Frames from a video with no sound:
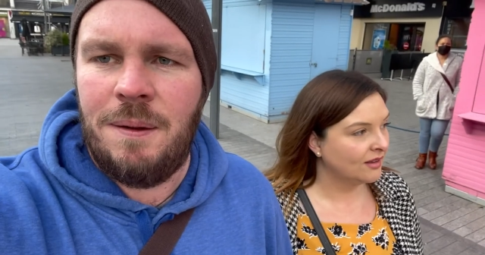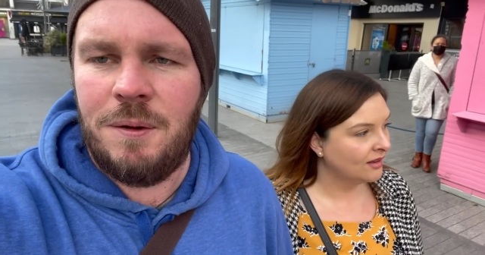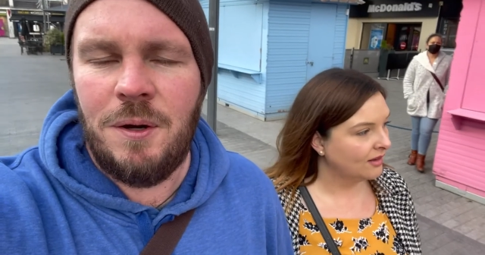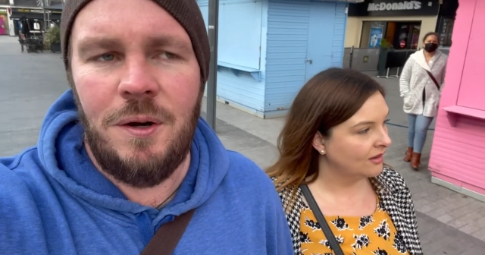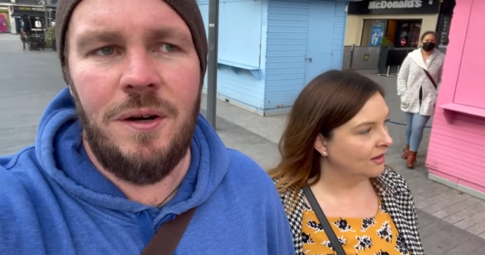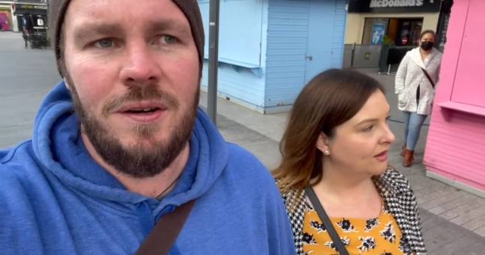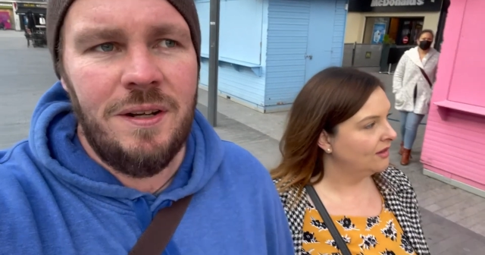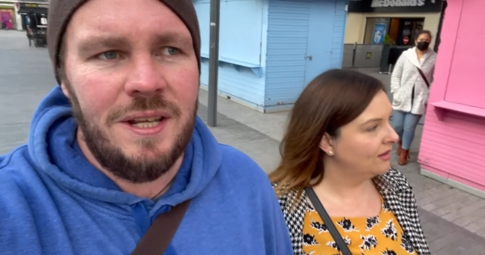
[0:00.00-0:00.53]

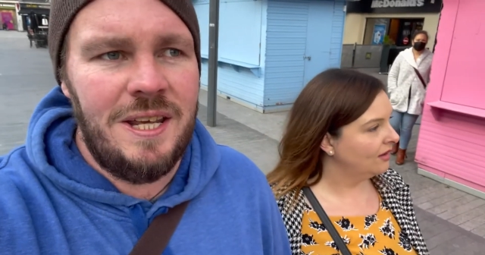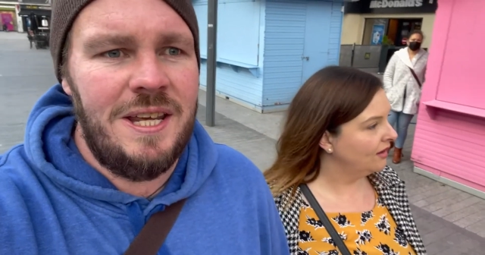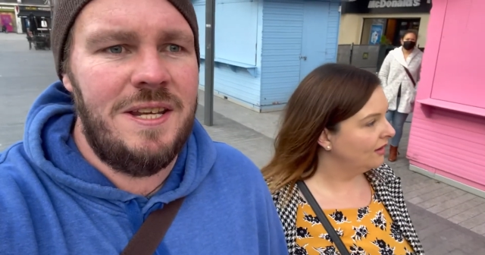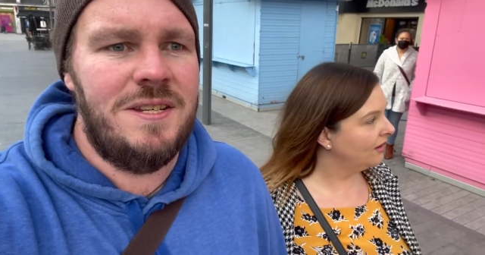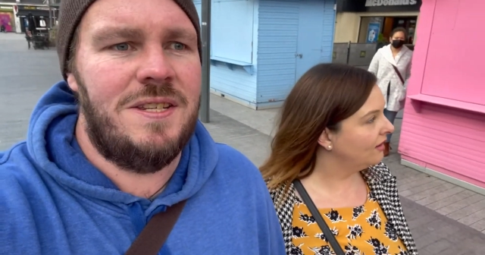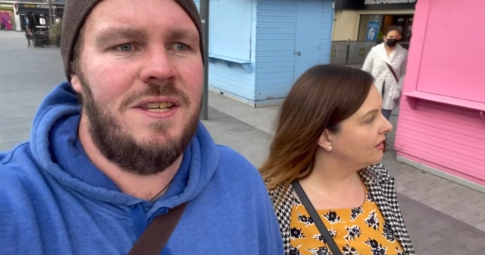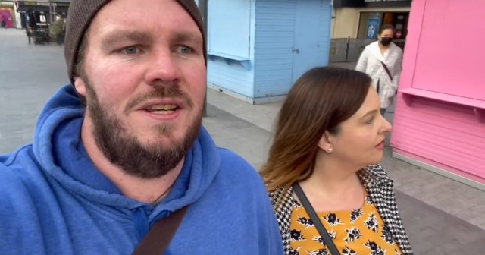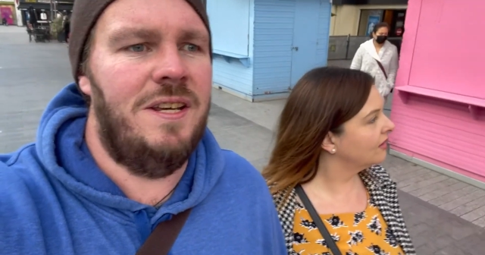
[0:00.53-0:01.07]
Speaker 1: Caen
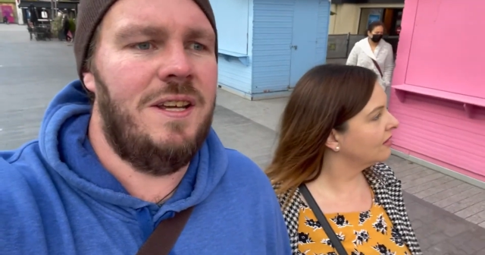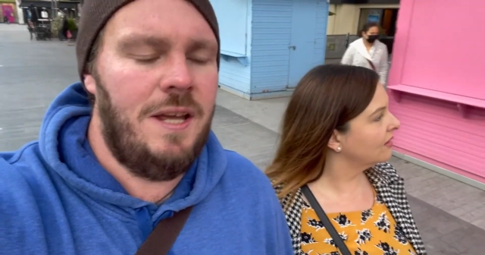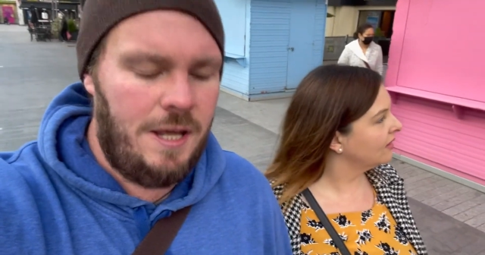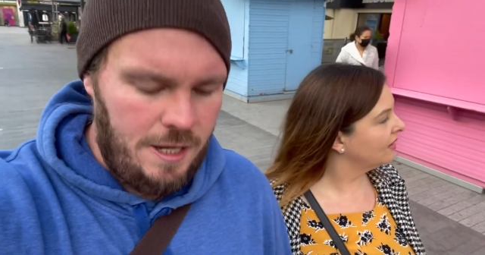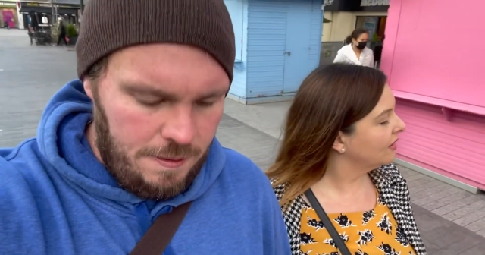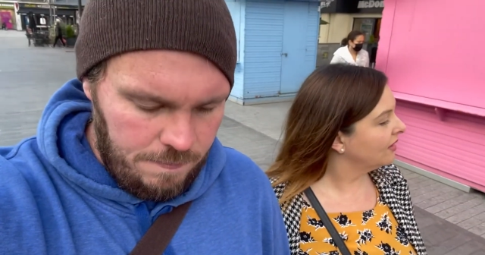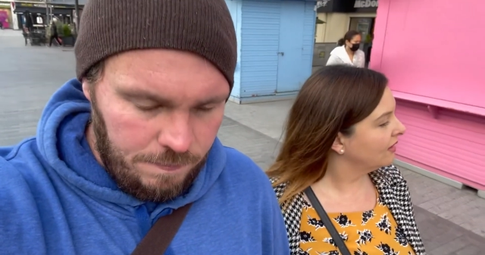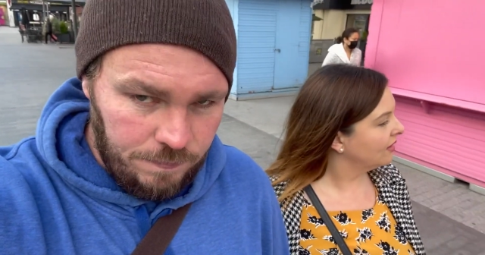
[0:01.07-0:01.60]
is that
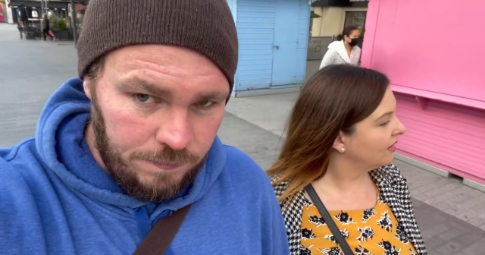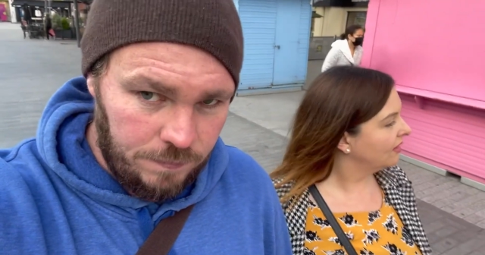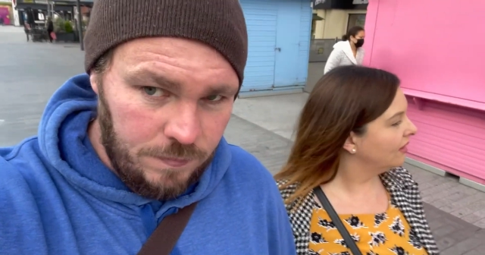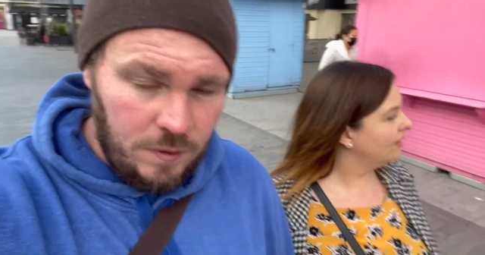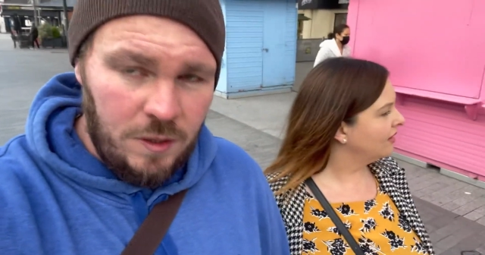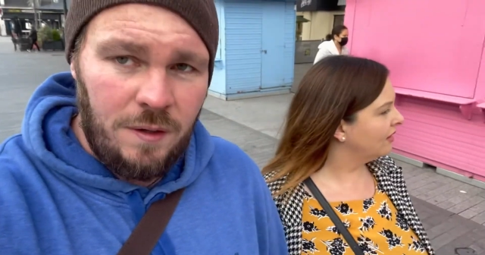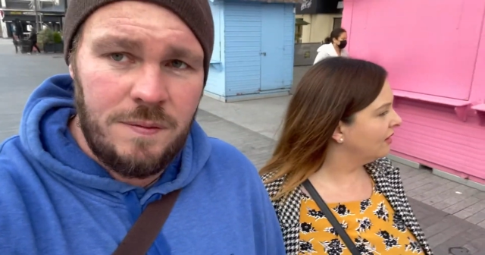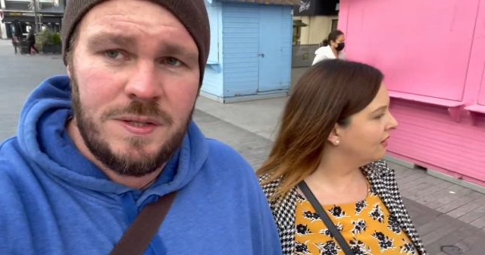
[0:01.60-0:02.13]
um,
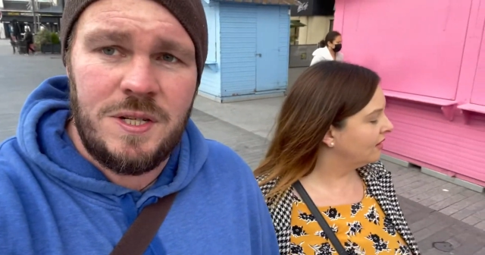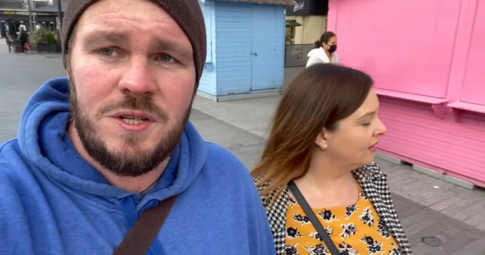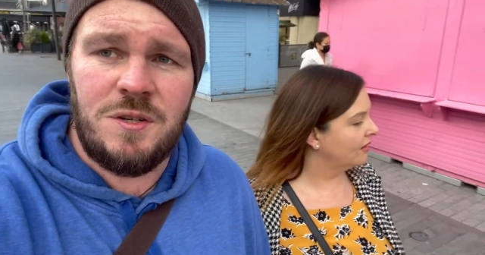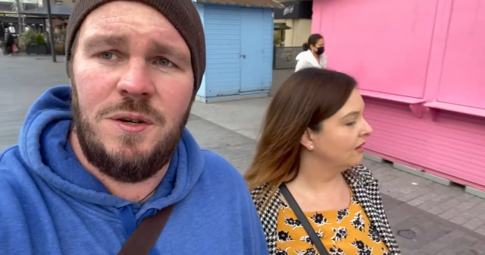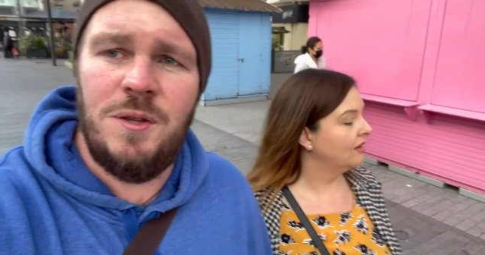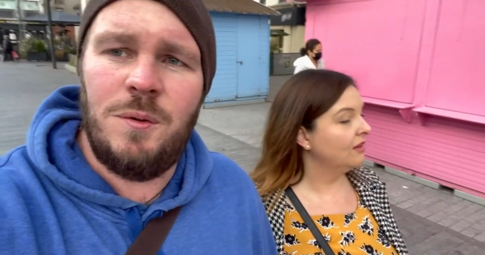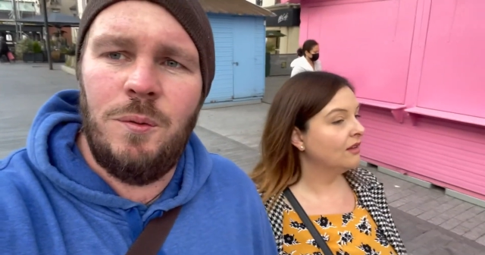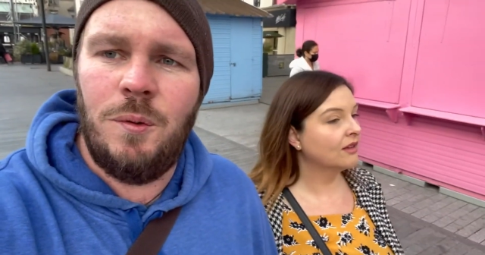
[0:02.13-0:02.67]
obviously
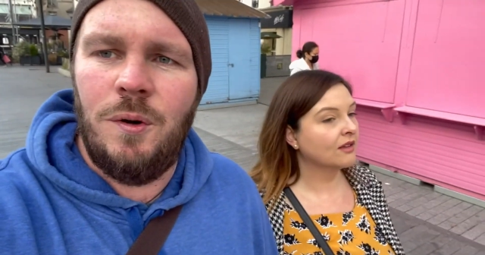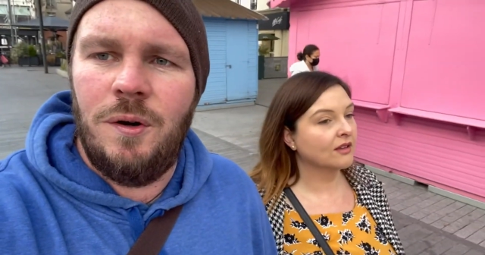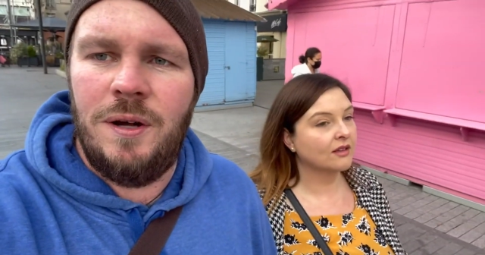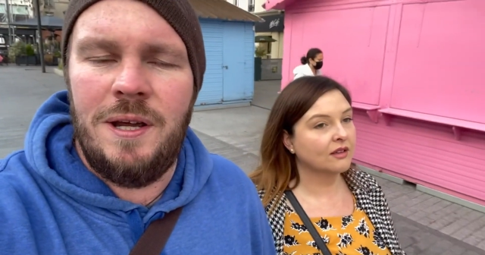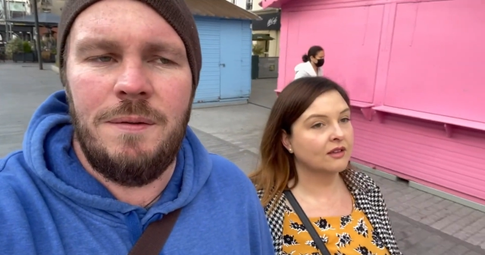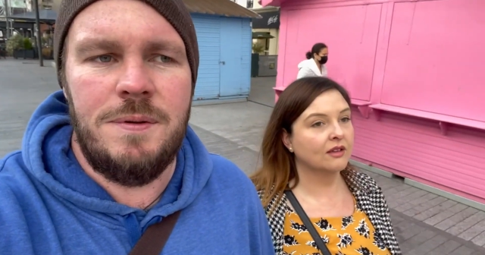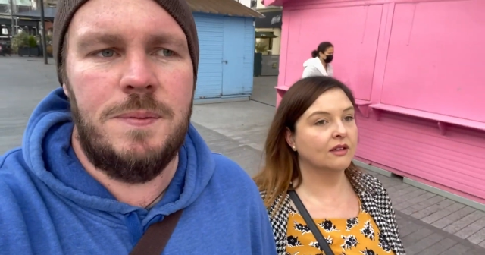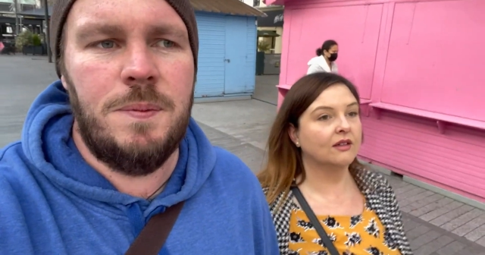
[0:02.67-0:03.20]
during the
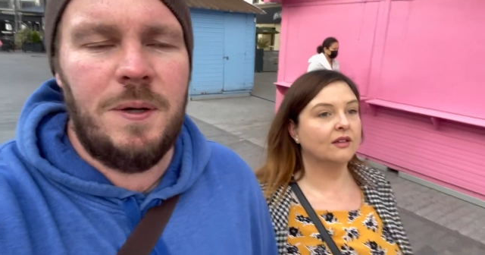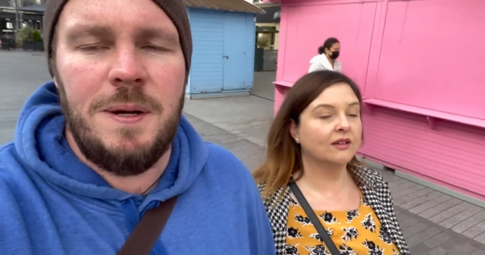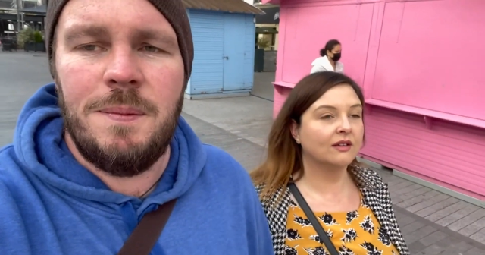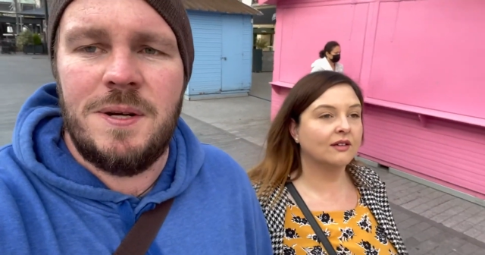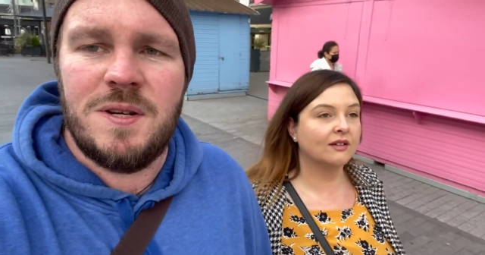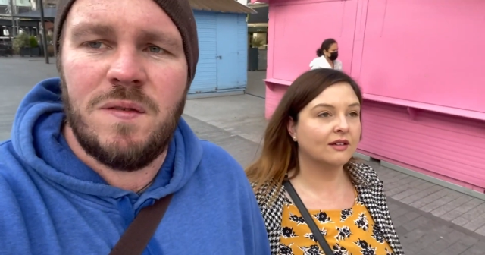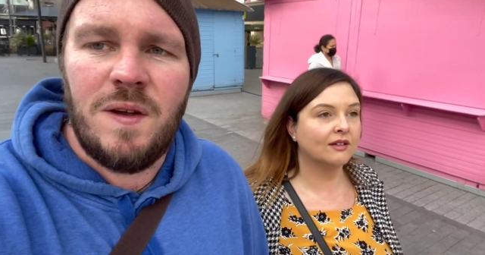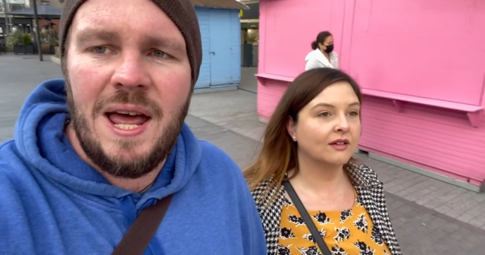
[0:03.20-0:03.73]
war it was pretty
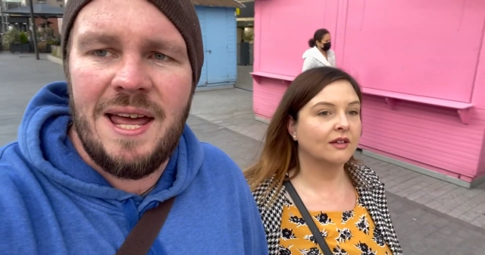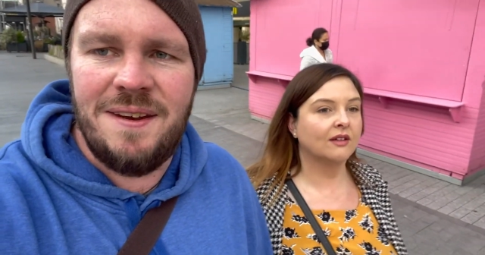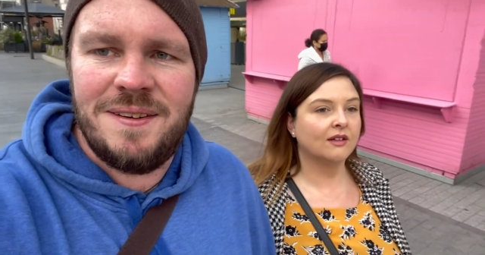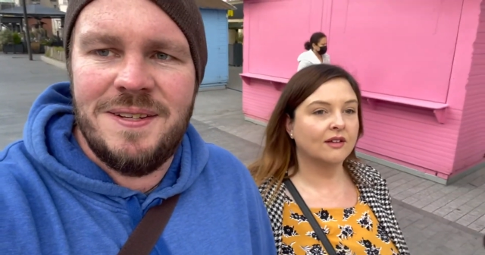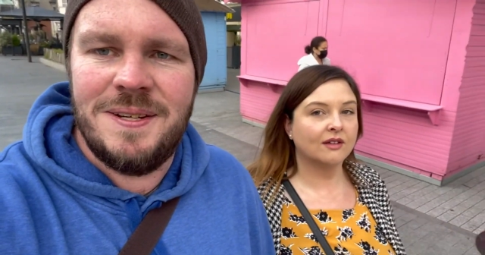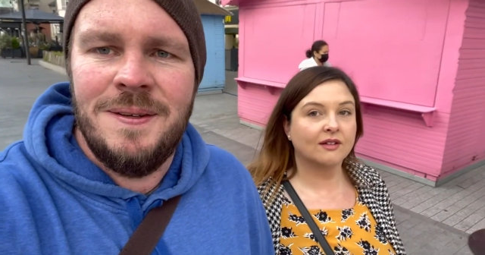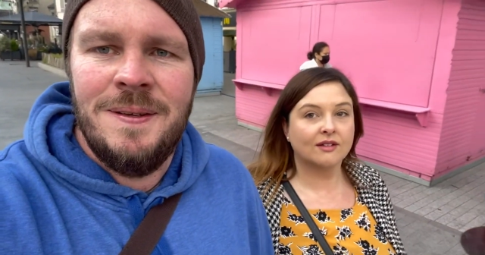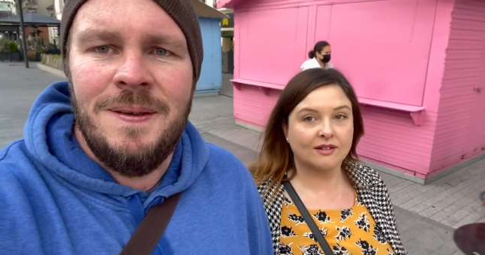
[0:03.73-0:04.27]
much
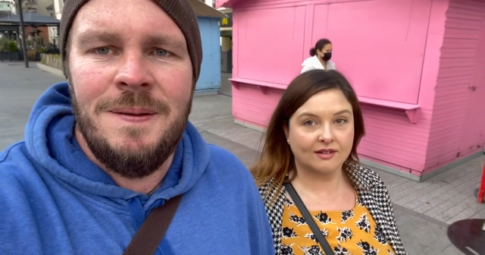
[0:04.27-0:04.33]
flattened.